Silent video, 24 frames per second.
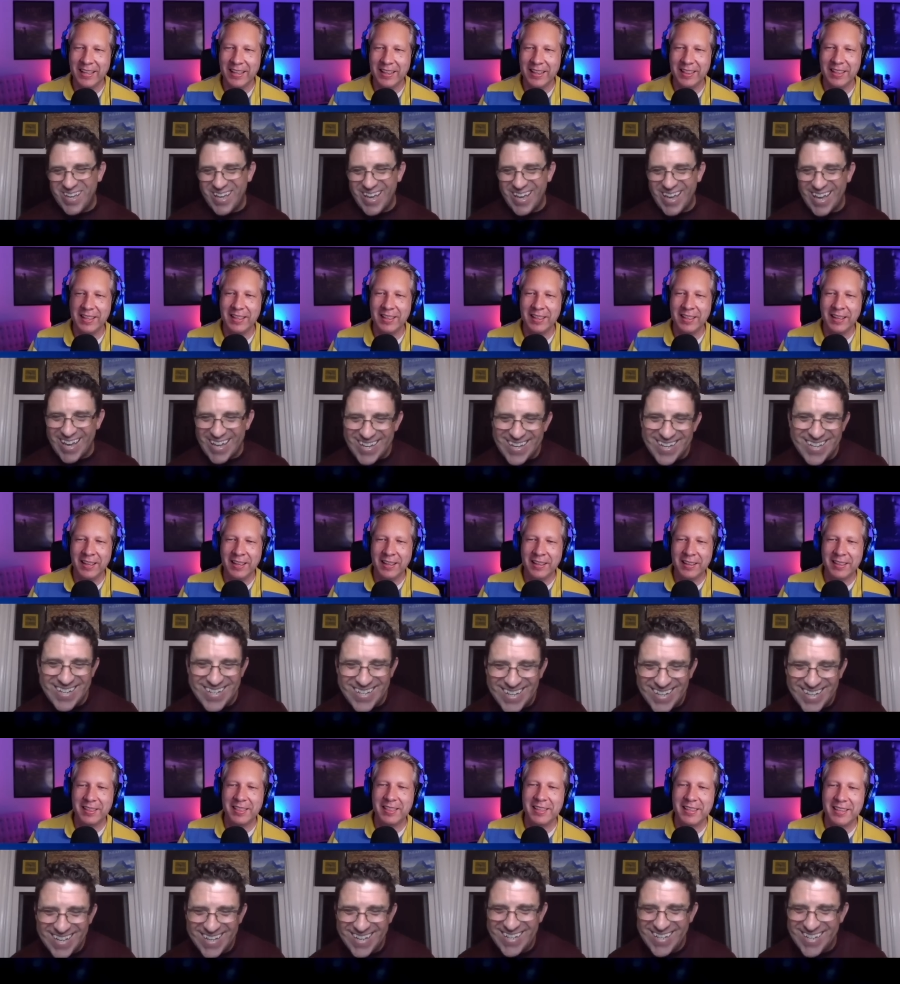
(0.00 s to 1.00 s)
Speaker 1: okay.
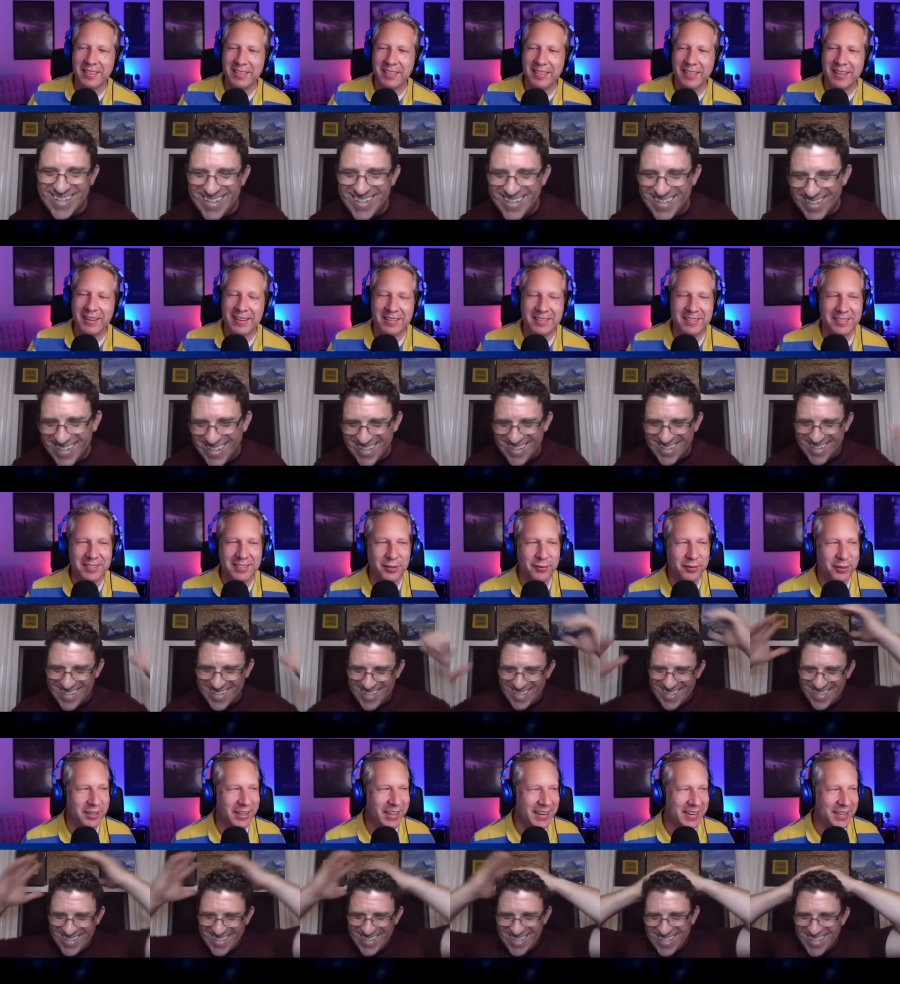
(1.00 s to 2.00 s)
The, the, thinnest
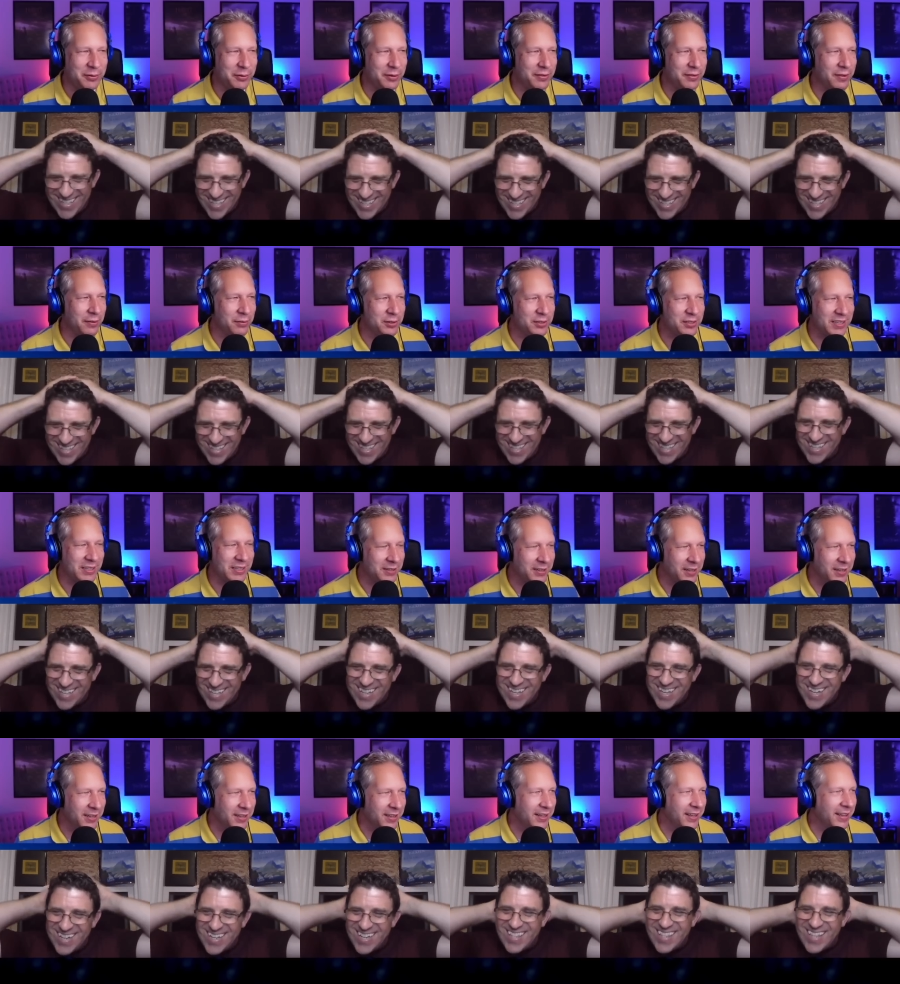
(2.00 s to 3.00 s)
silver lining we've ever seen.
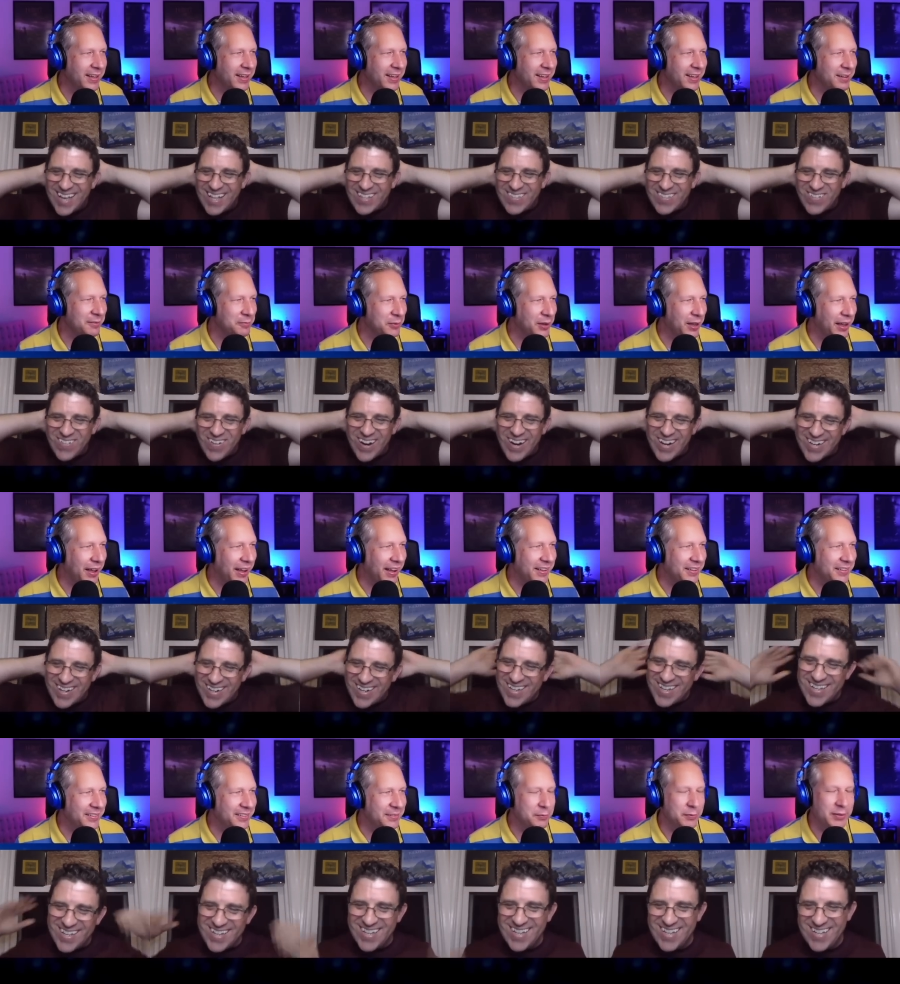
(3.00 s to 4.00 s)
Um,
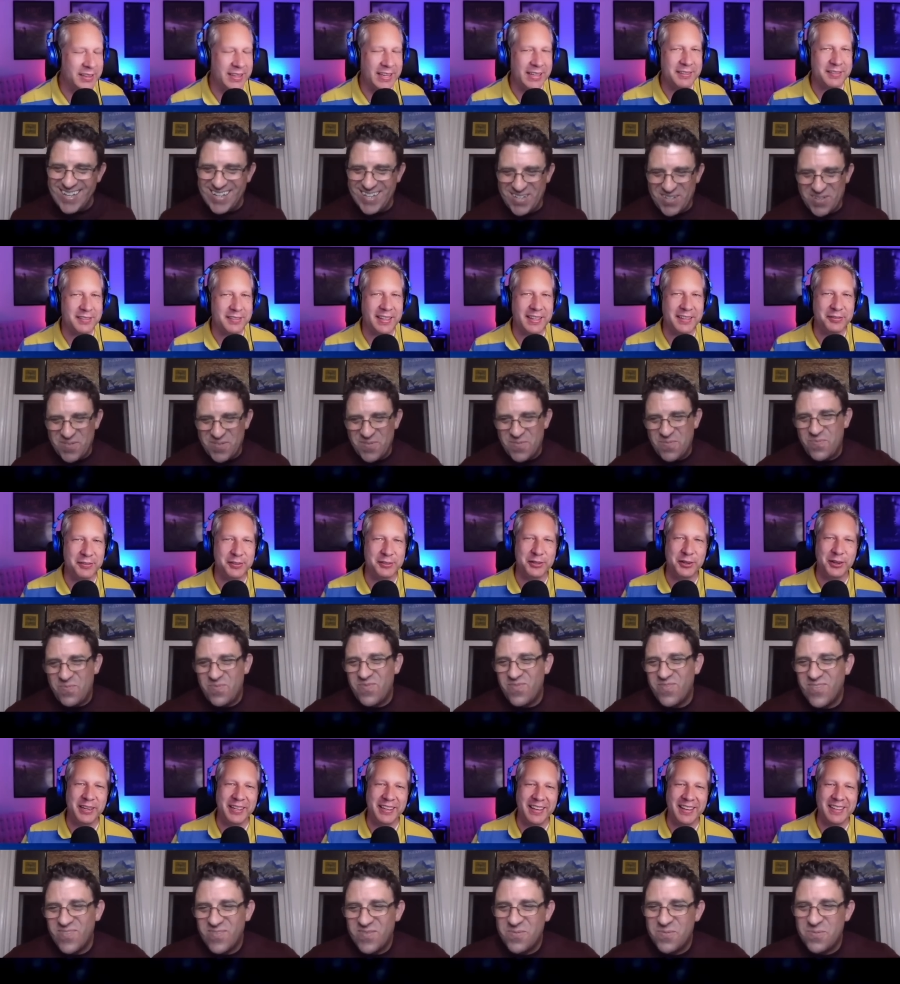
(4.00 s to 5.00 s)
But thanks, thanks for
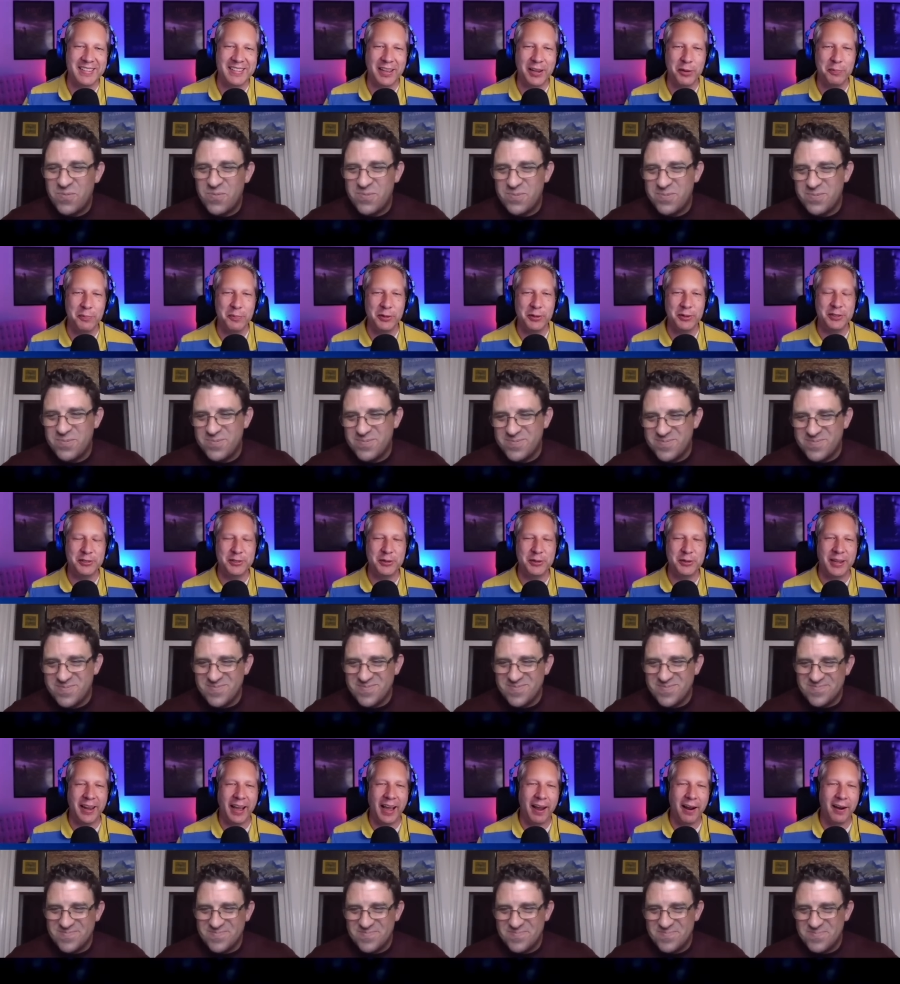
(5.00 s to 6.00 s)
joining us. I hope you
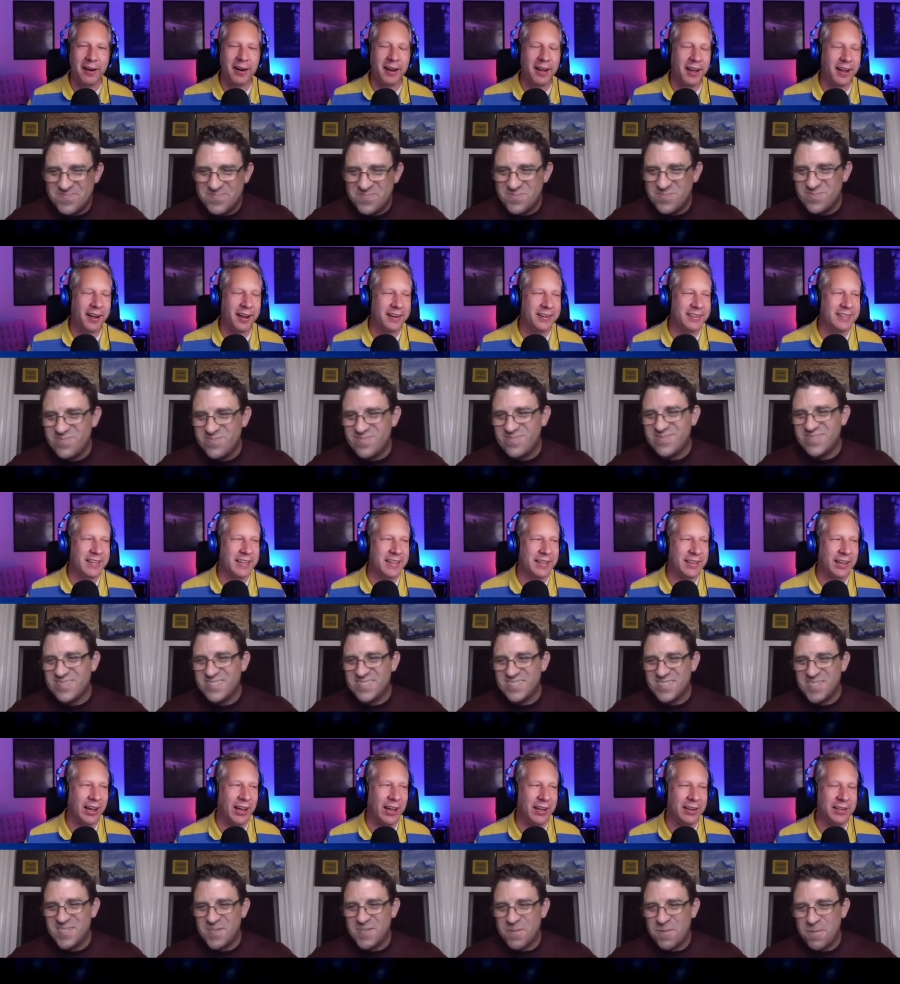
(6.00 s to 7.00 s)
enjoyed our our take
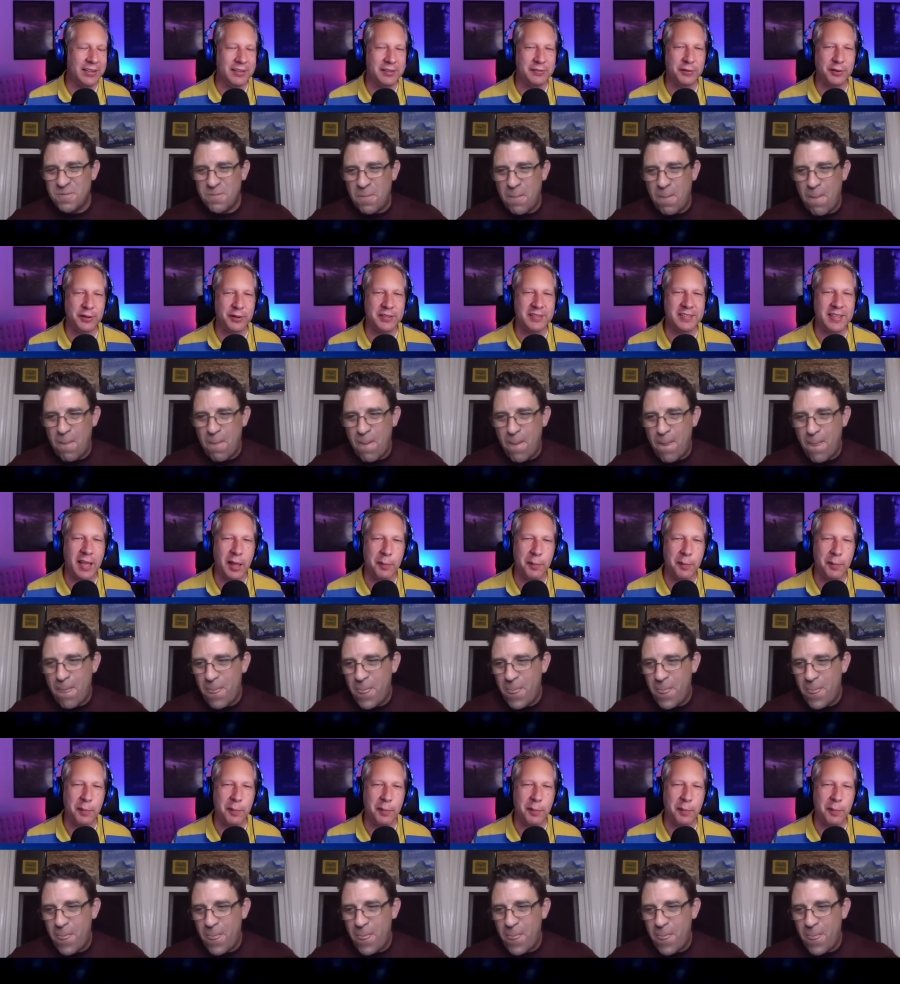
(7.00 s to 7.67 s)
on this first